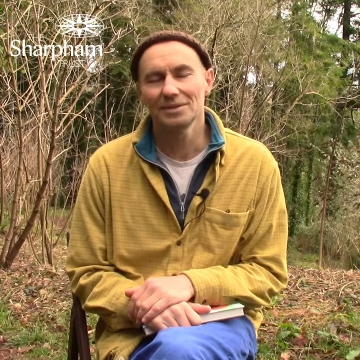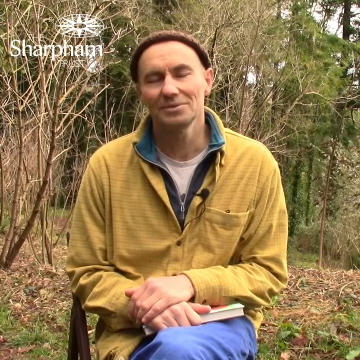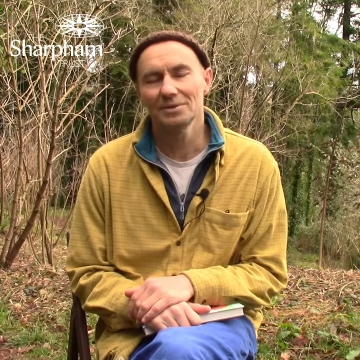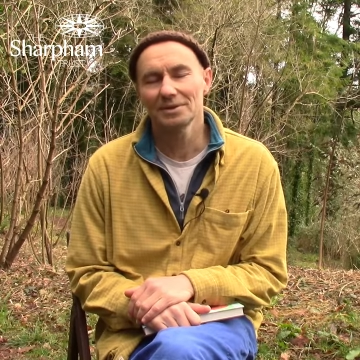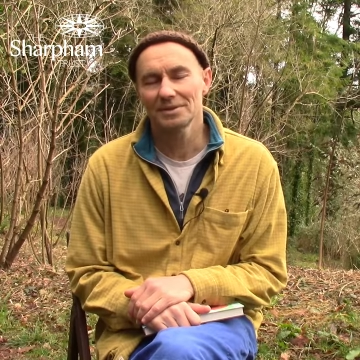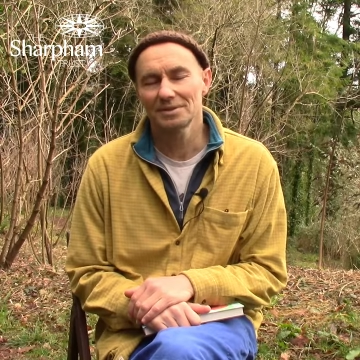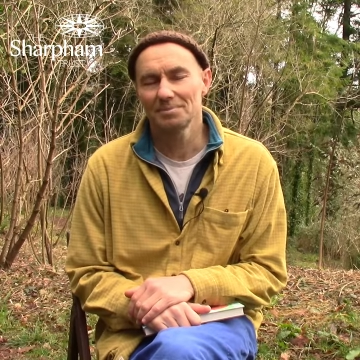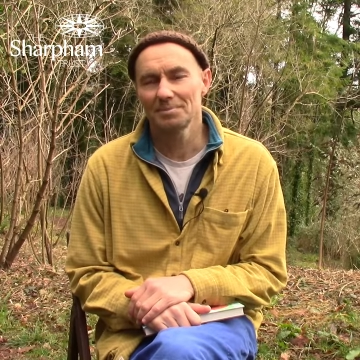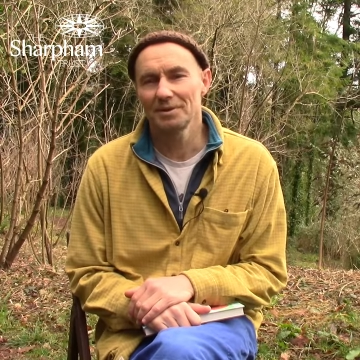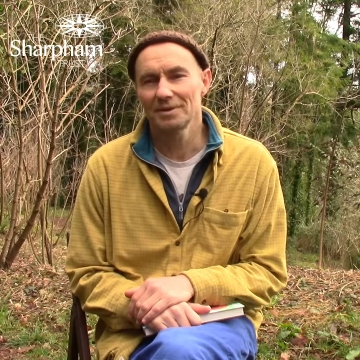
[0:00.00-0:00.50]

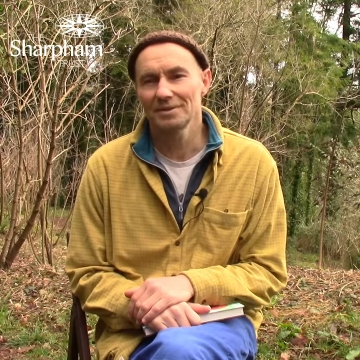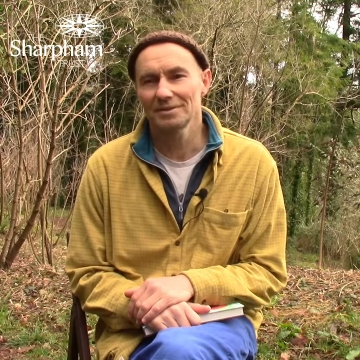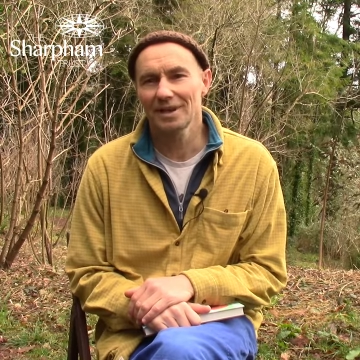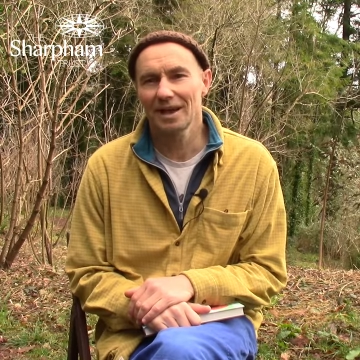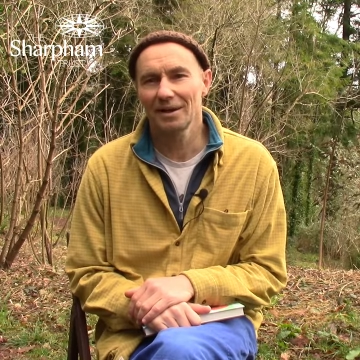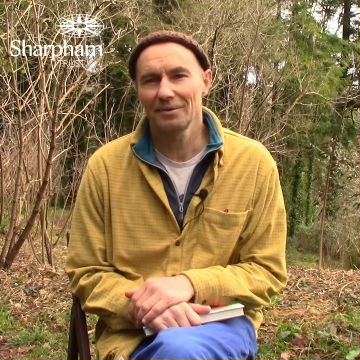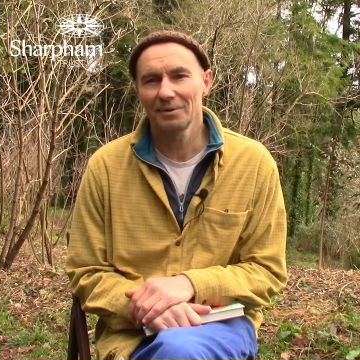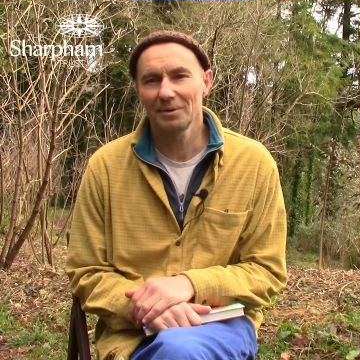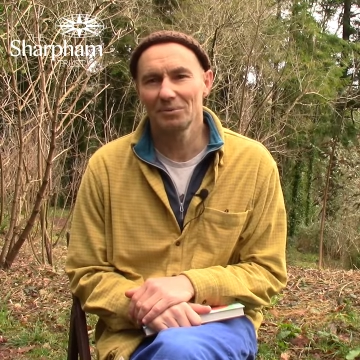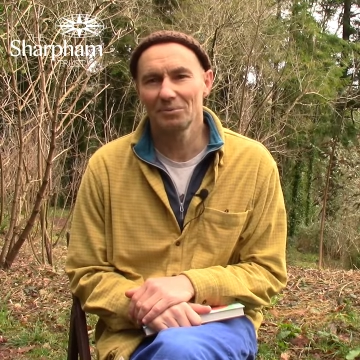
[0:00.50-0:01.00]
experience
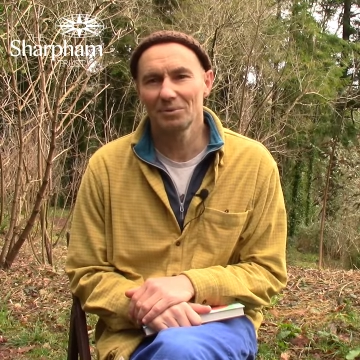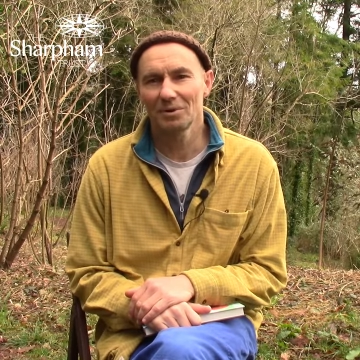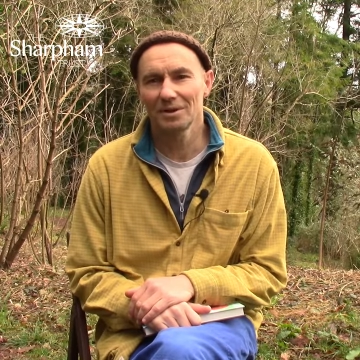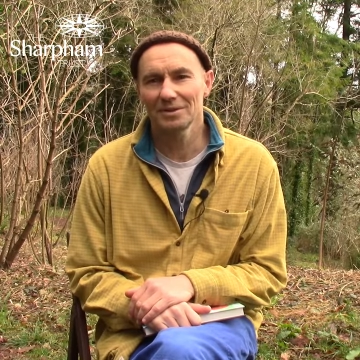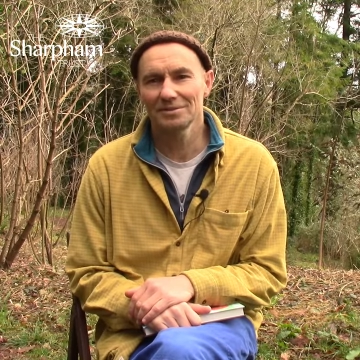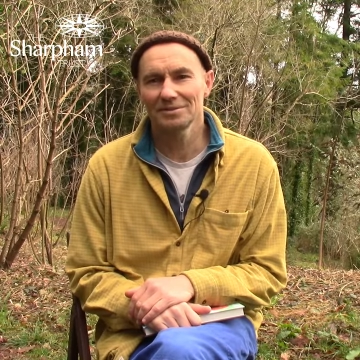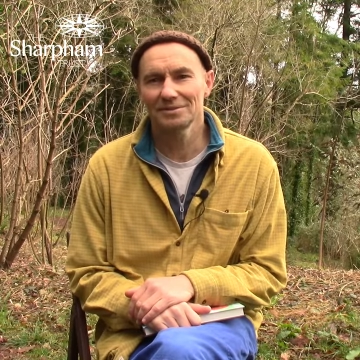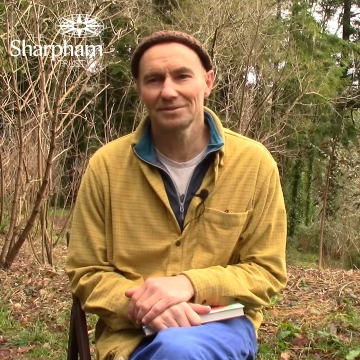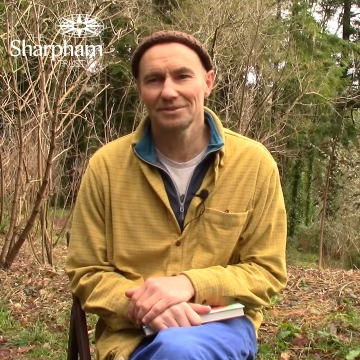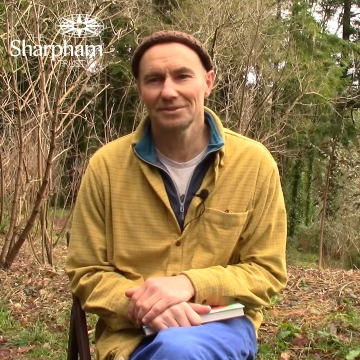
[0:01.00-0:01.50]
how it
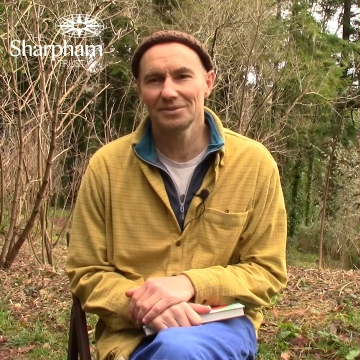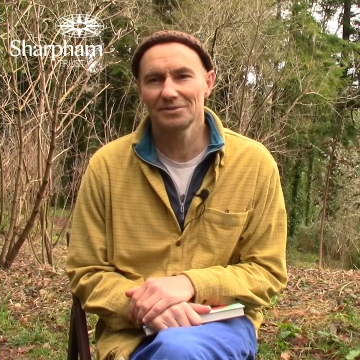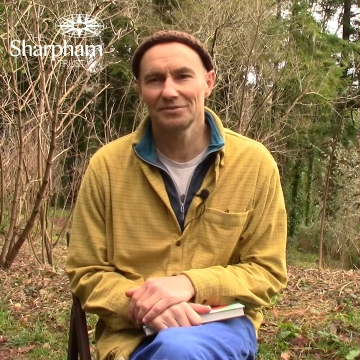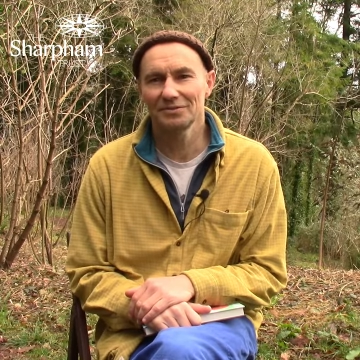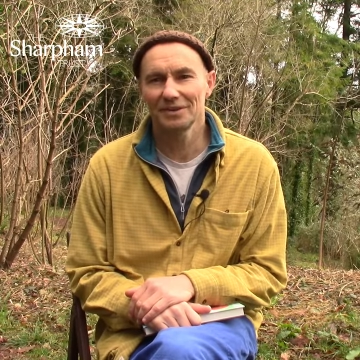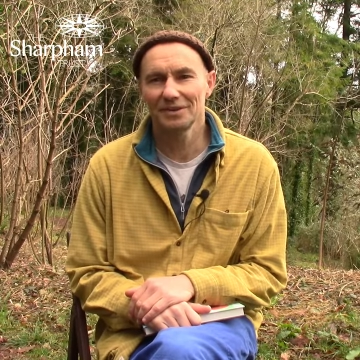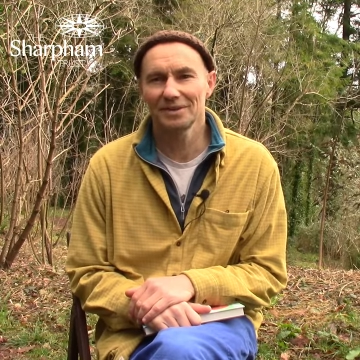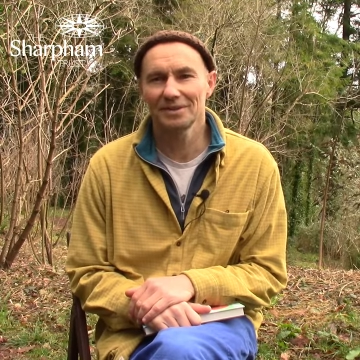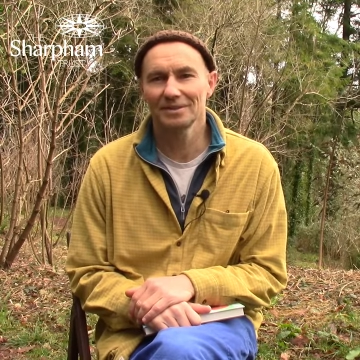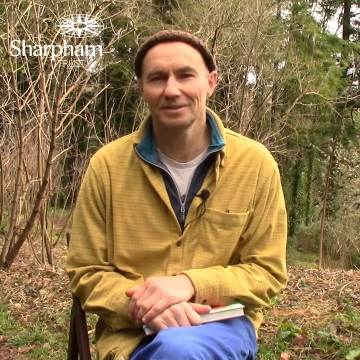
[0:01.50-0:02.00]
was to
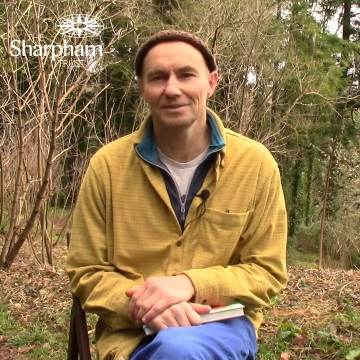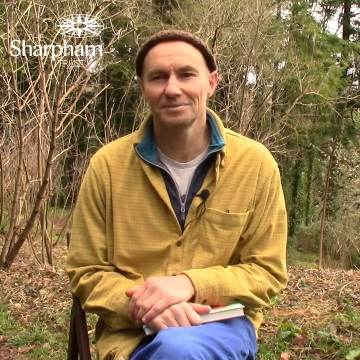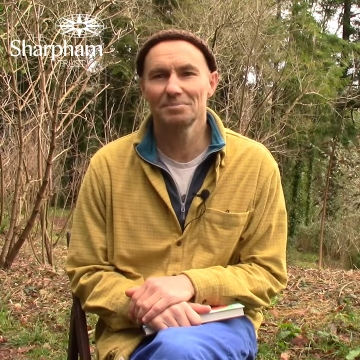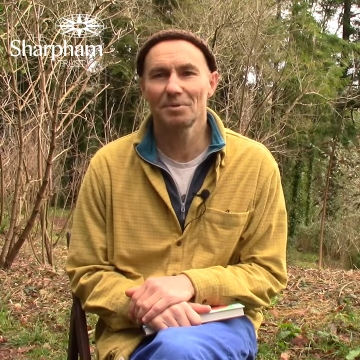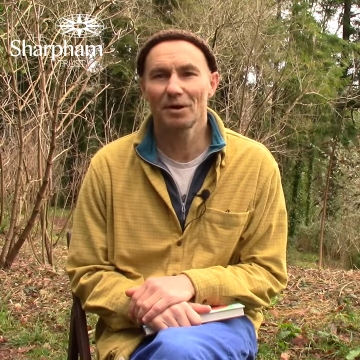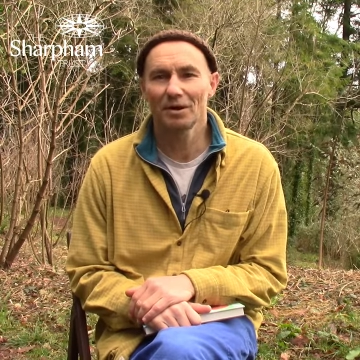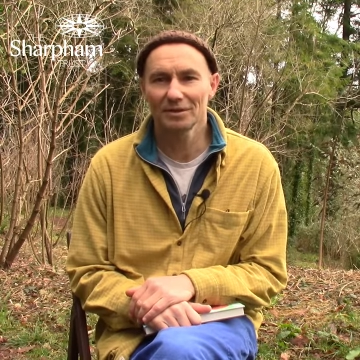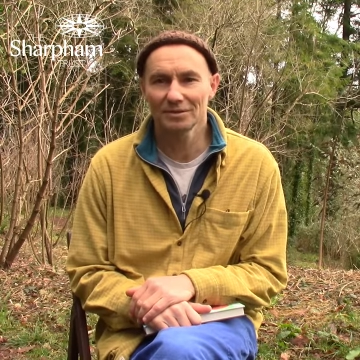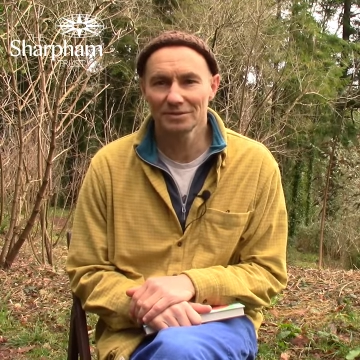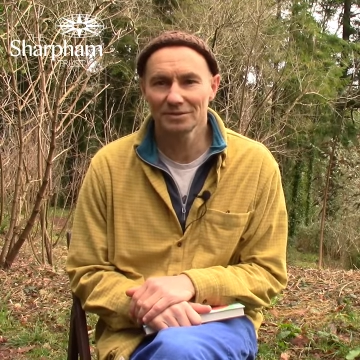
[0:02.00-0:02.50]
feel as
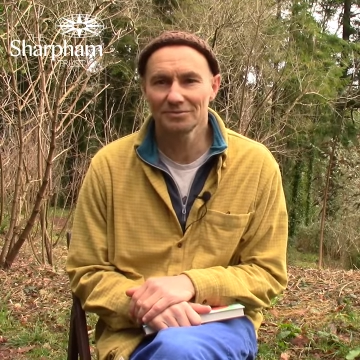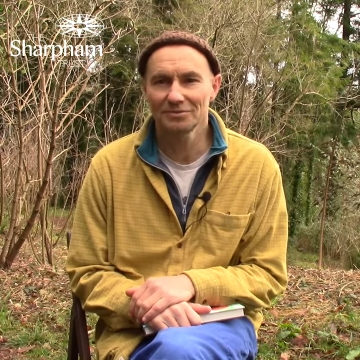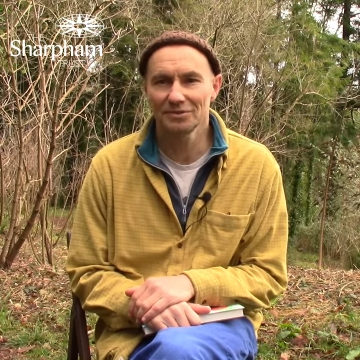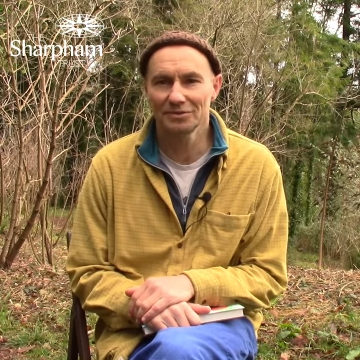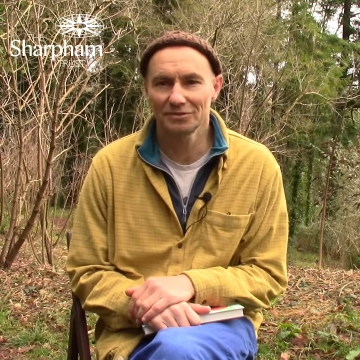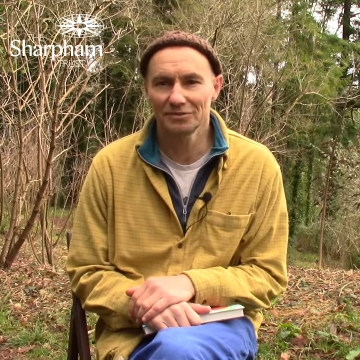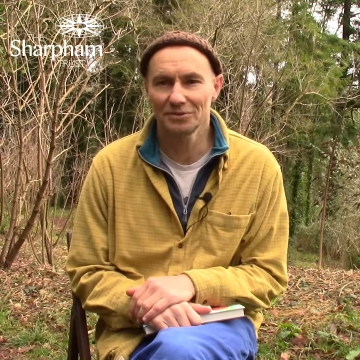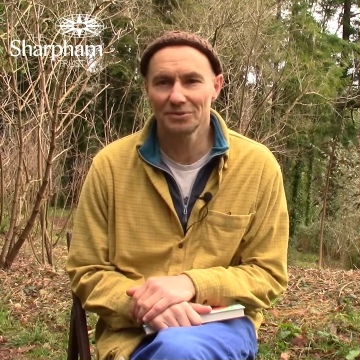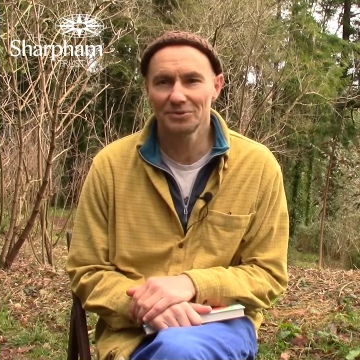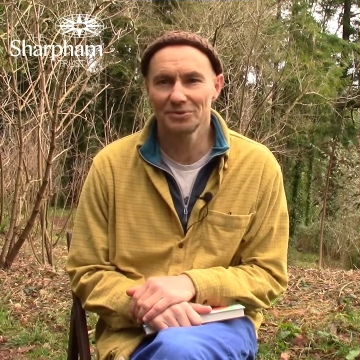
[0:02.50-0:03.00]
part of the
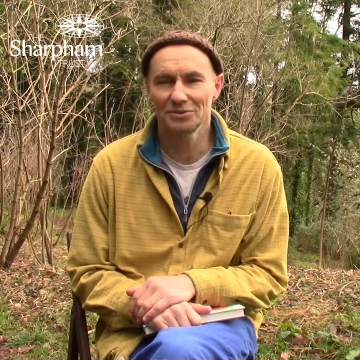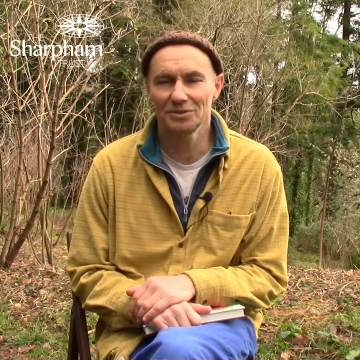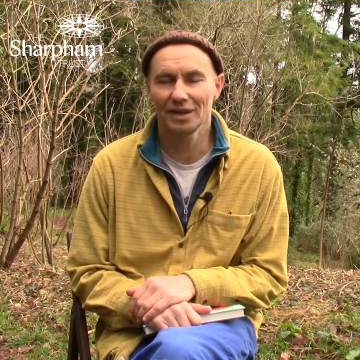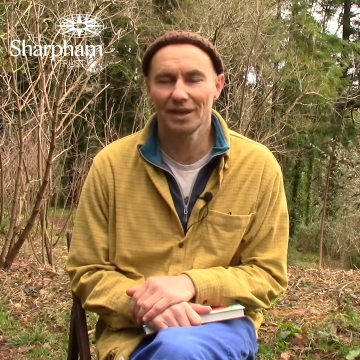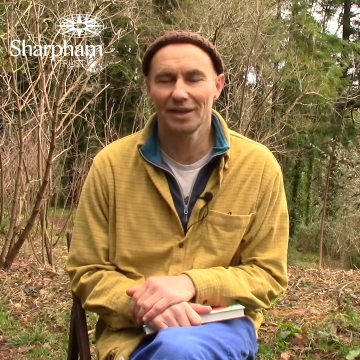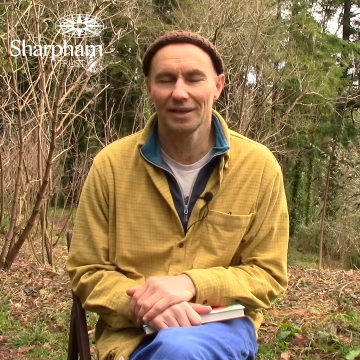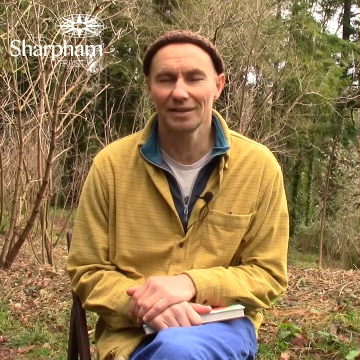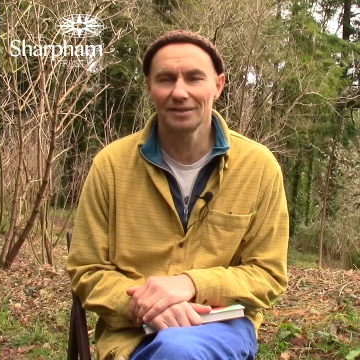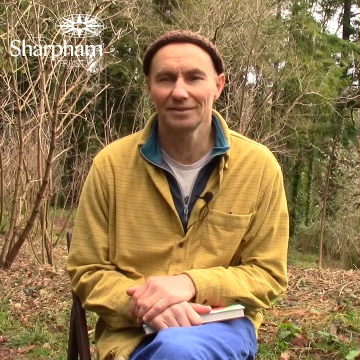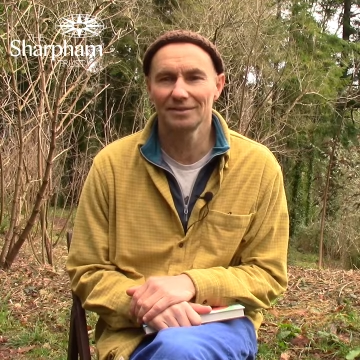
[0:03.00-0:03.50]
food
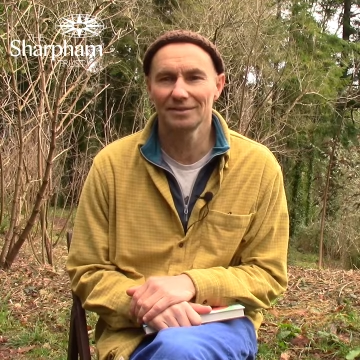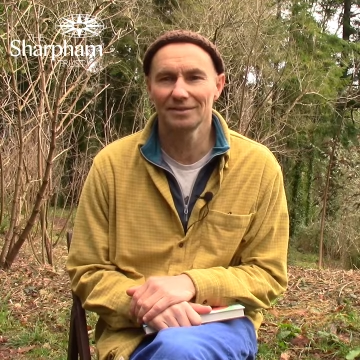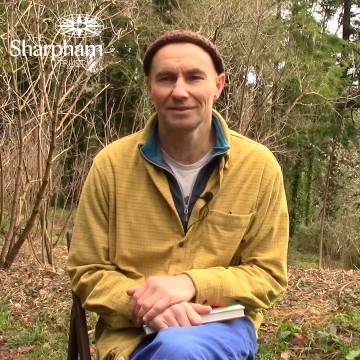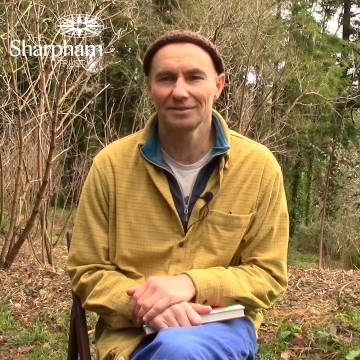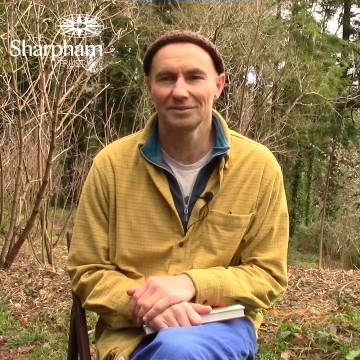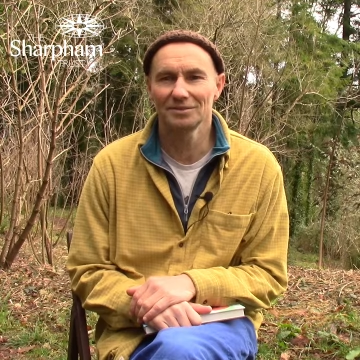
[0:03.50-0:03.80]
chain,